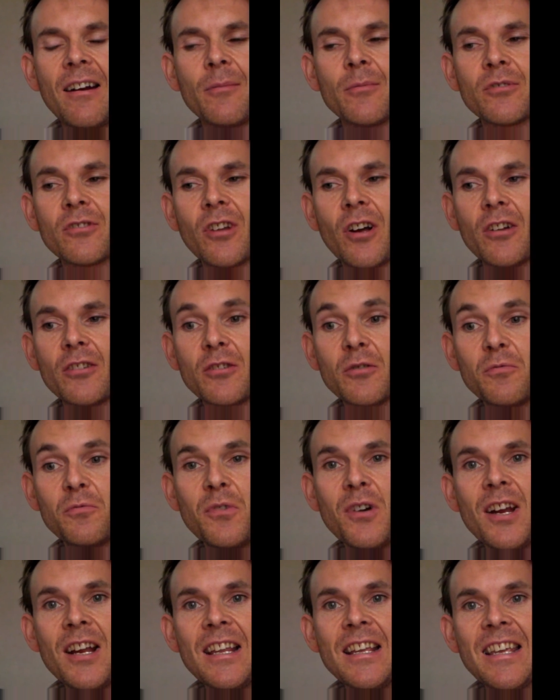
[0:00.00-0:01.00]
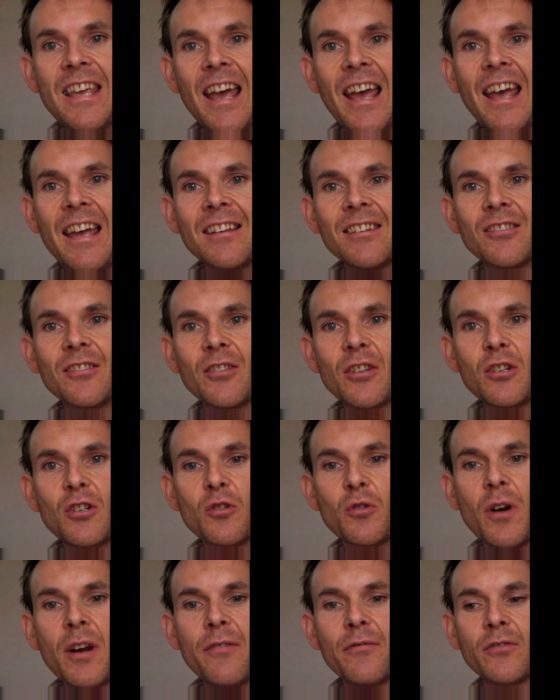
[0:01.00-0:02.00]
I'm starting to really get into the
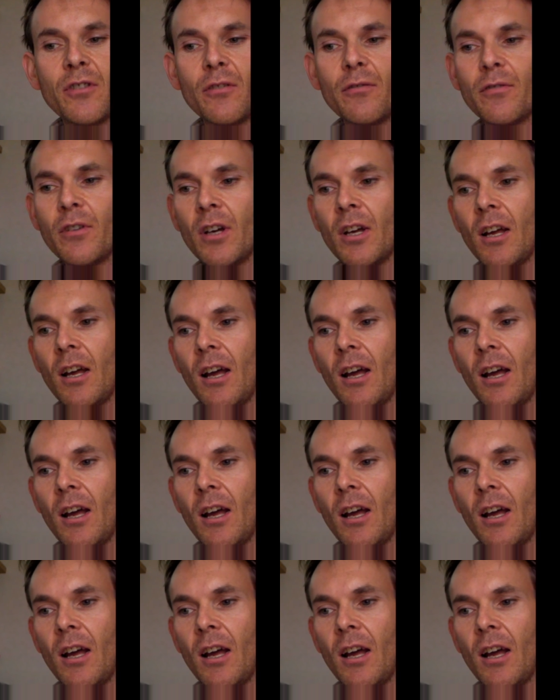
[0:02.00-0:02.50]
drift of